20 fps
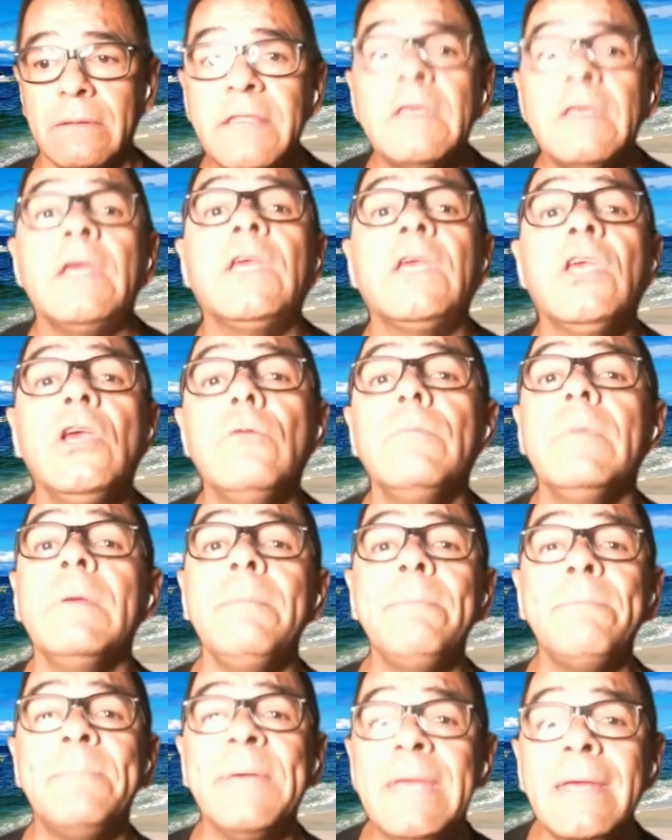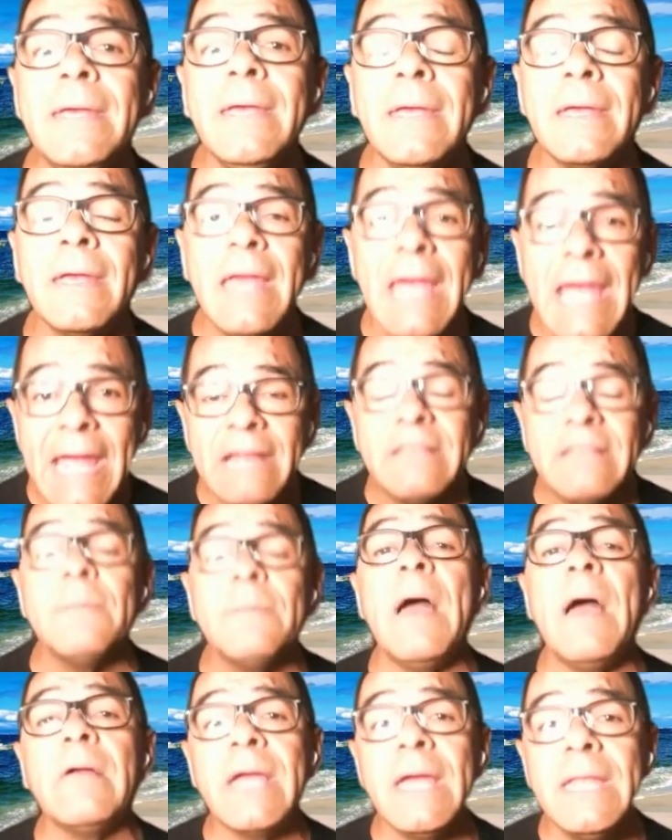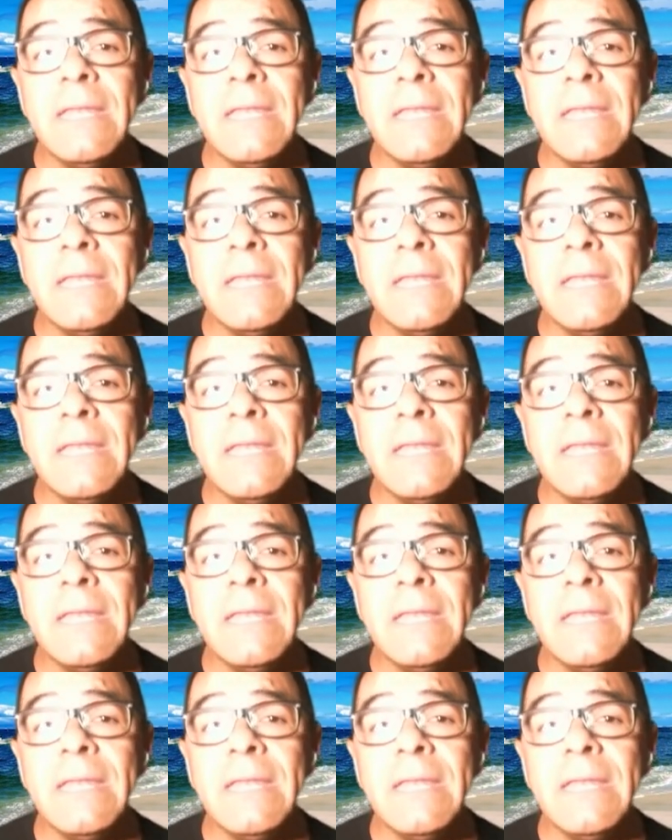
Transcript: It's a human being. It's about